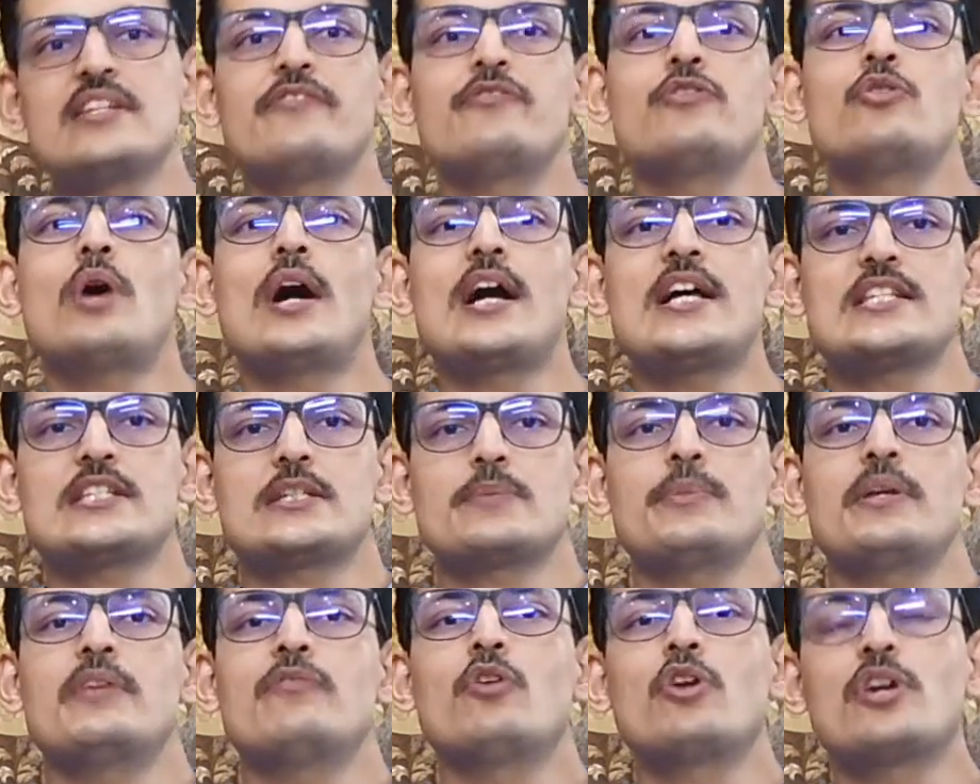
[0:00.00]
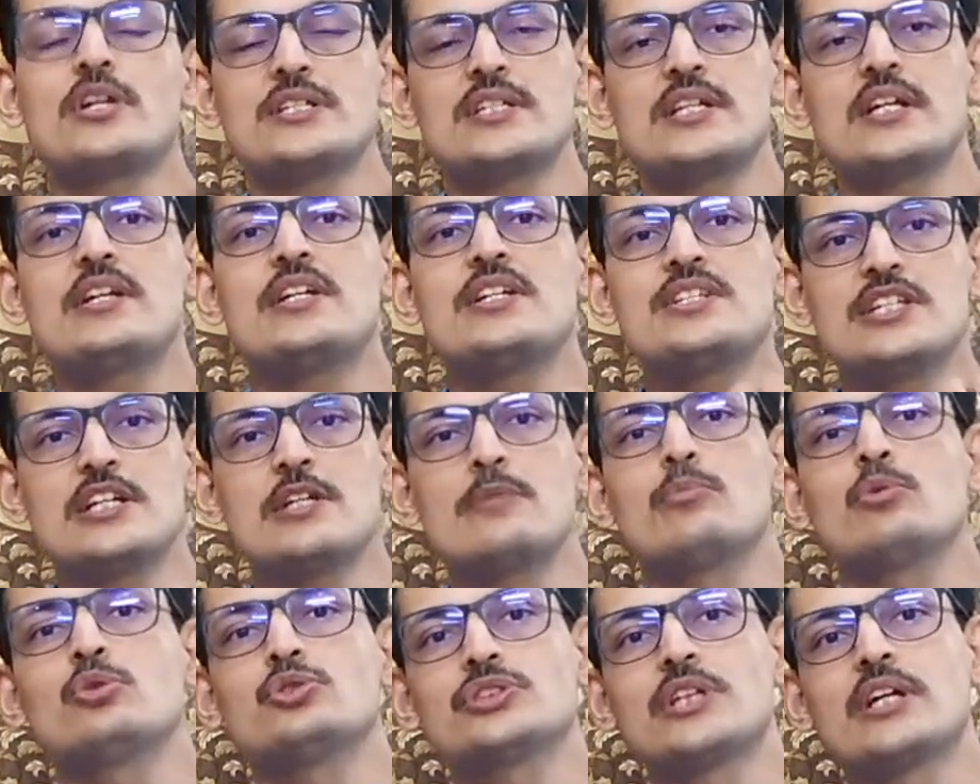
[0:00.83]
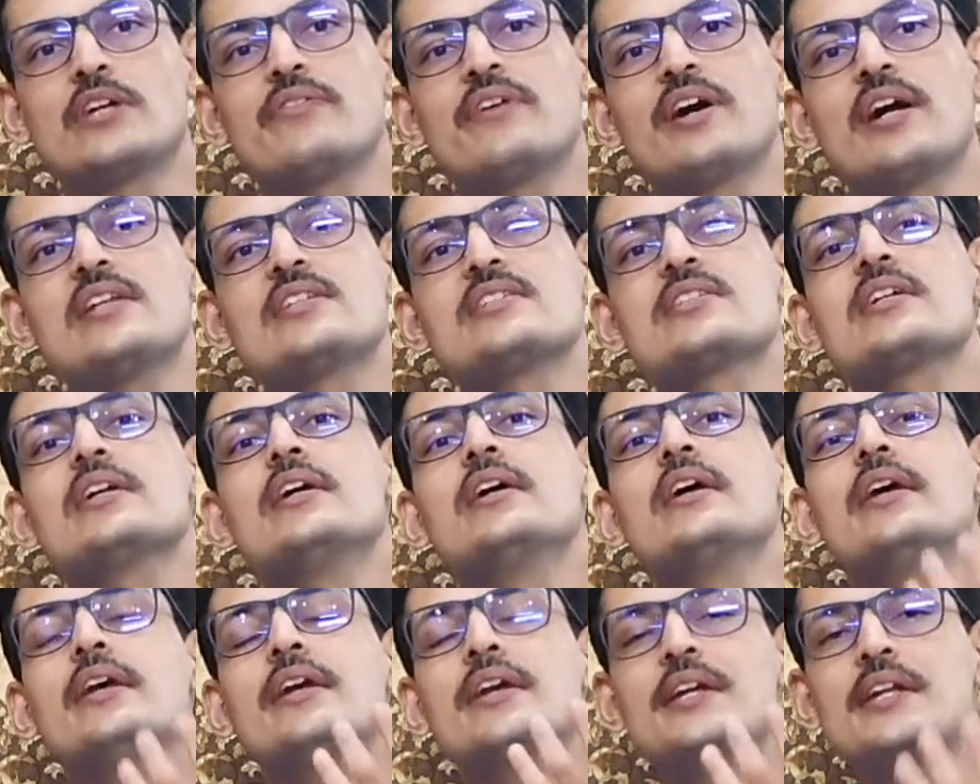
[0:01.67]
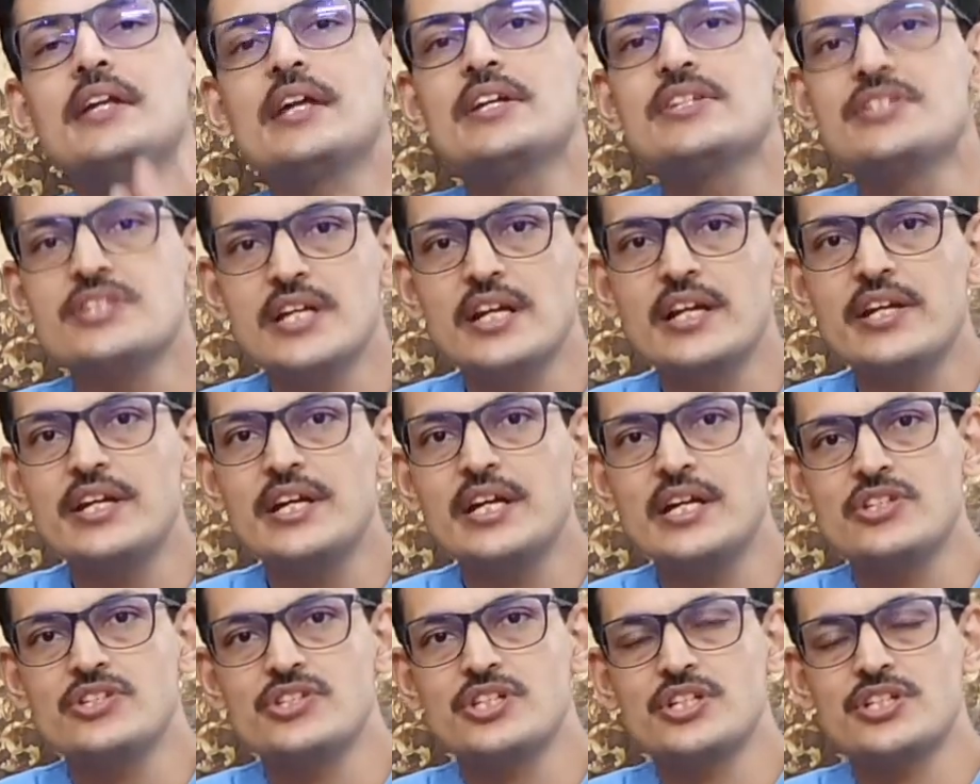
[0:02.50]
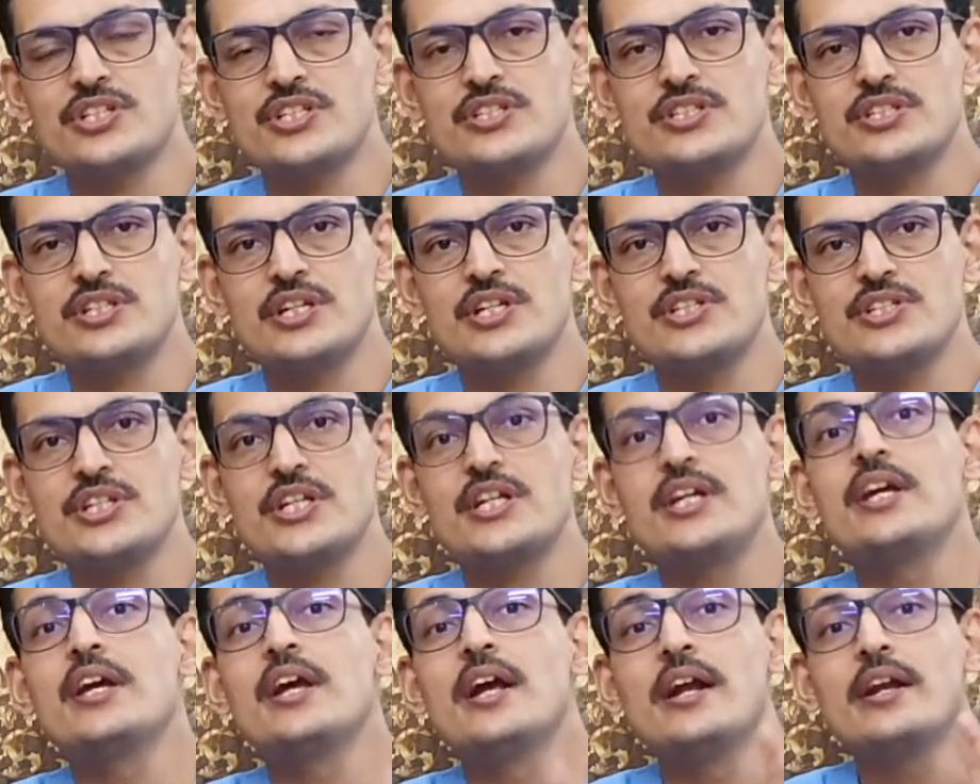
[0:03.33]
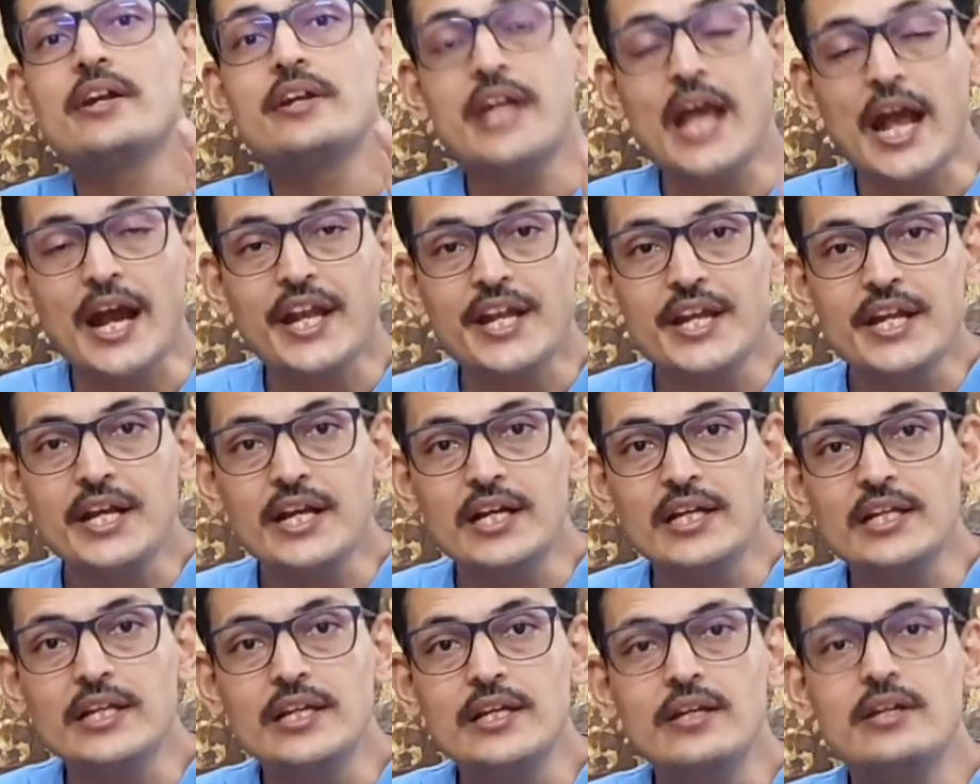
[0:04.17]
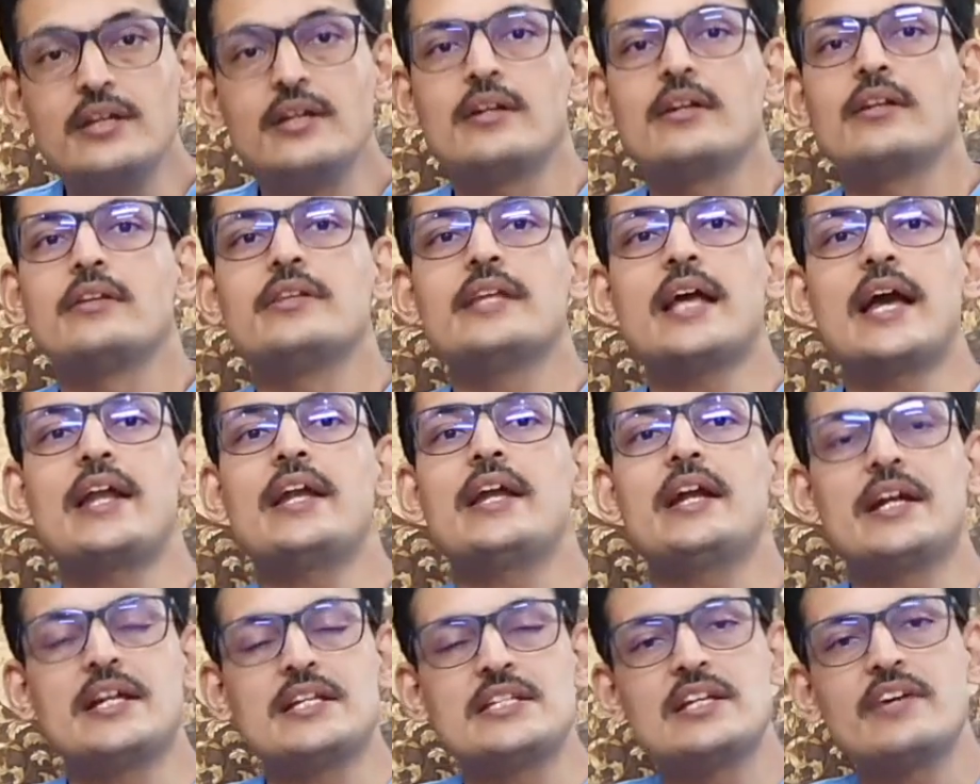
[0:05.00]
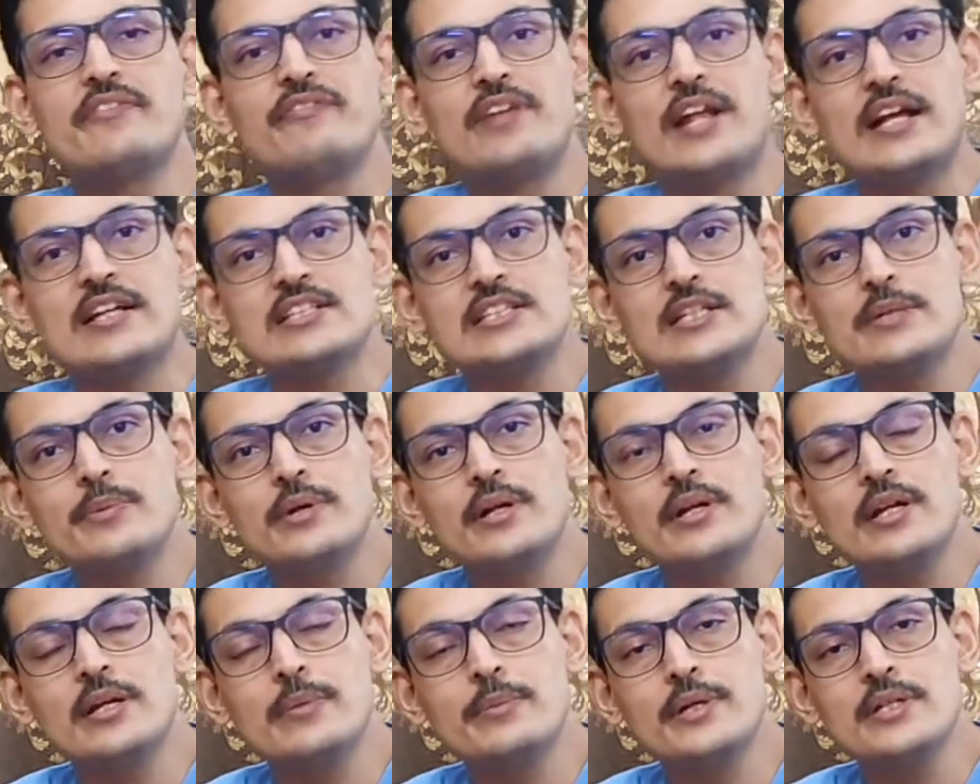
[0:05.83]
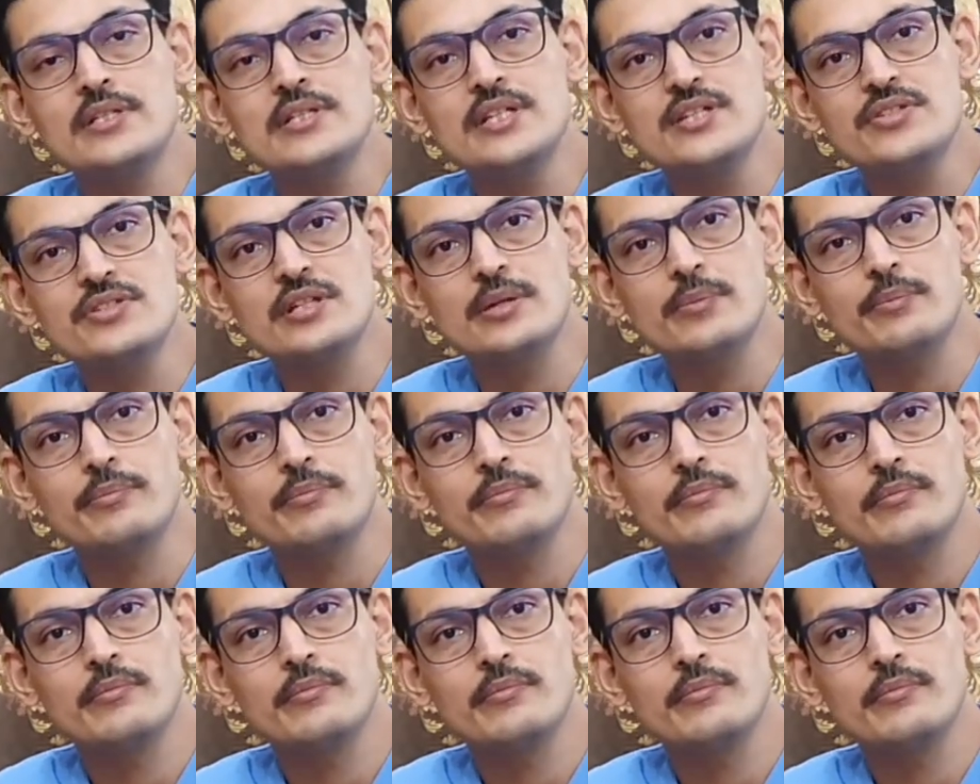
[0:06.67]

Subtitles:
If you ask me what is the recent most advanced in ACL reconstruction surgery, technically, then it is a flexible Reamer system.